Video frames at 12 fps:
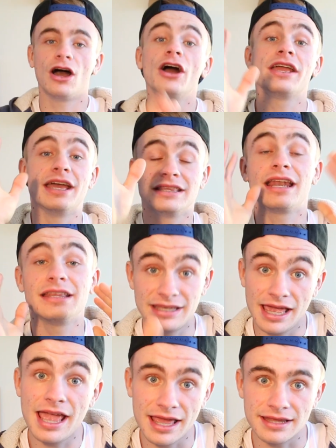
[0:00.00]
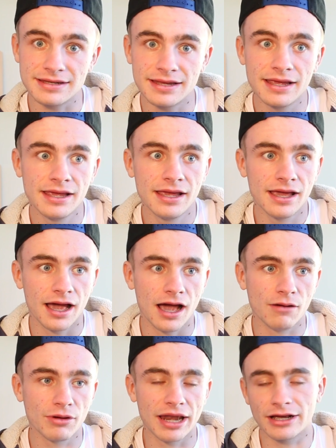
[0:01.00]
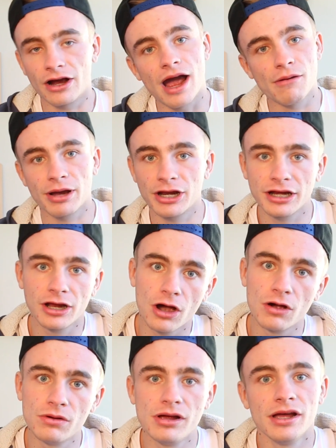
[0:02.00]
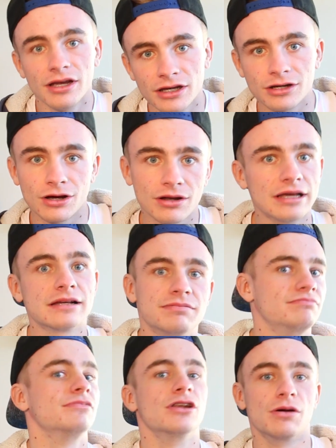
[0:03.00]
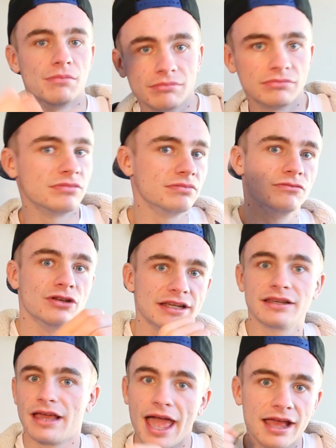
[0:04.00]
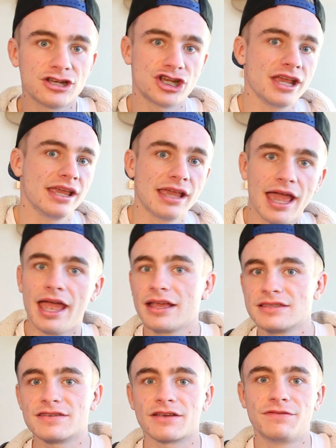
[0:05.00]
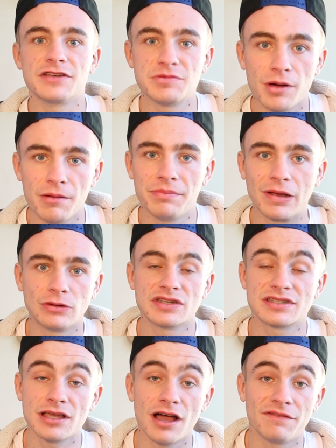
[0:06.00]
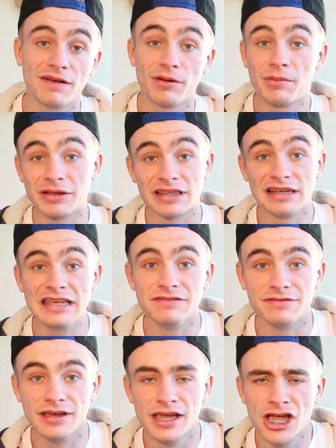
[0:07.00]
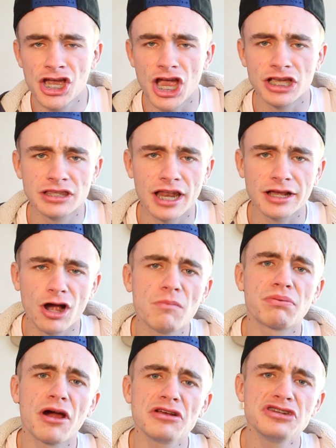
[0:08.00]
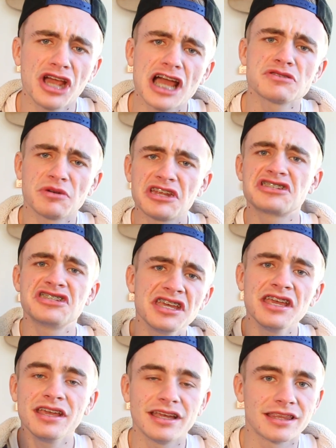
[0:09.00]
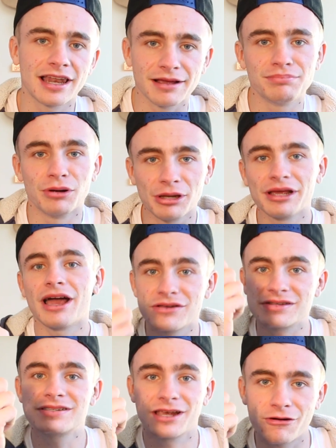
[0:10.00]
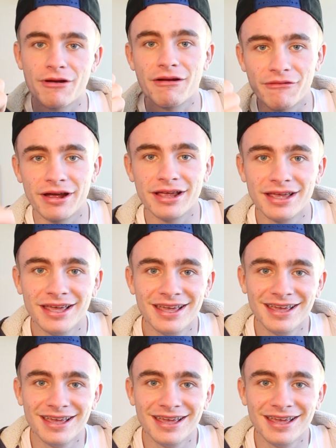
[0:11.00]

Oh, yeah, and then at the end, we're like, alright, we're gonna go, you know, we're, like, shaking hands, like, fist bumping, all this stuff, and we're about to leave. And they're like, oh, bro, do you guys want a ciggy? And they're, like, pulling out a cigarette, right?